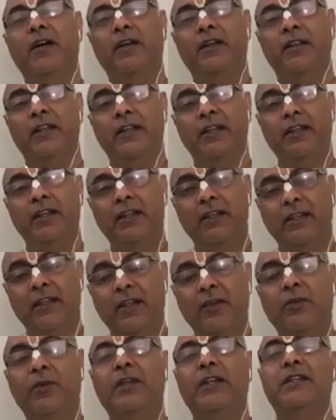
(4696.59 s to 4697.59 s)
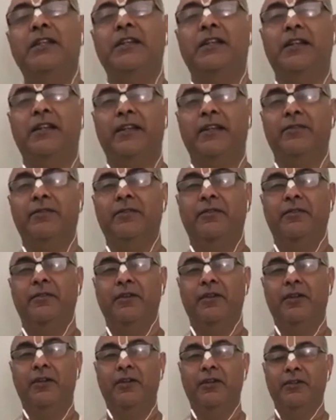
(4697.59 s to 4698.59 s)
lead a regulated life,
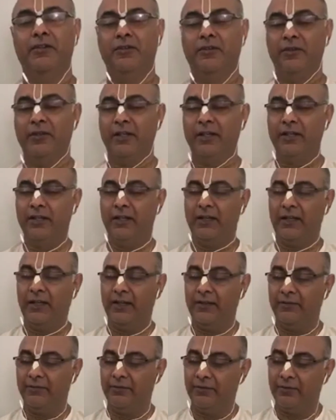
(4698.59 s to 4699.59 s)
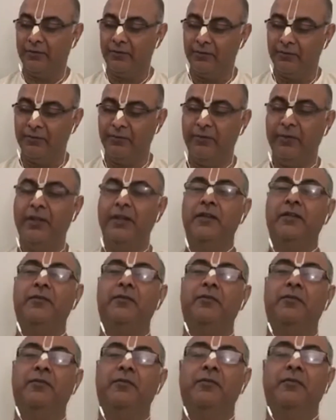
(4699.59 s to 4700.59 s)
to lead a life where
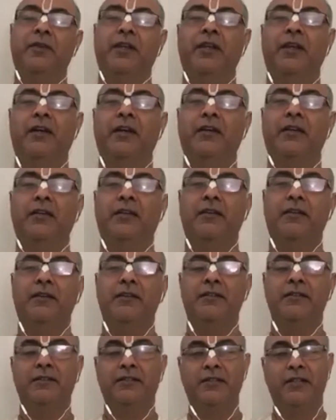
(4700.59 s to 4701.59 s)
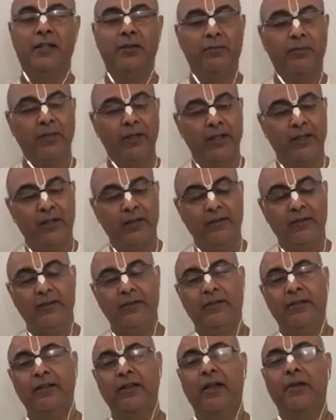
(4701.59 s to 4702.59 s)
we are sleeping
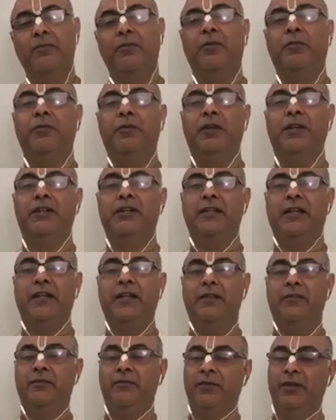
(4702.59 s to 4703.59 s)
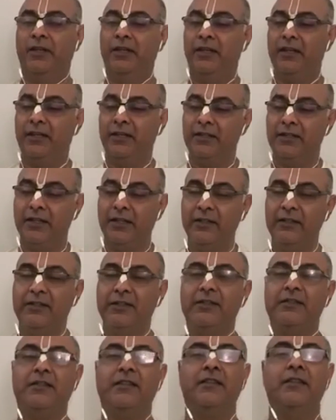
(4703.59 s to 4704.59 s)
appropriate time, we are eating
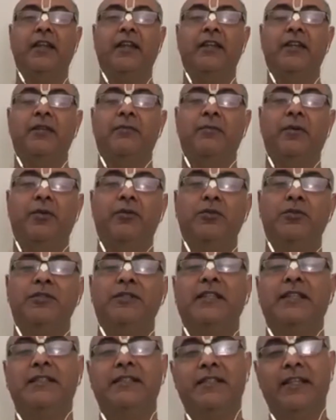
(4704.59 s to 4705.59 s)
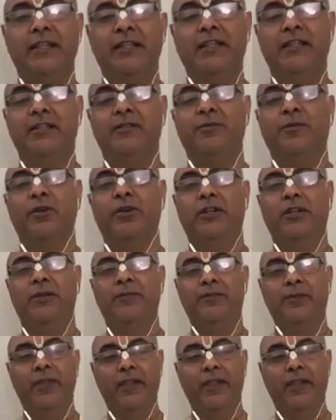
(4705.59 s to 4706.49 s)
just the right amount to sustain this body,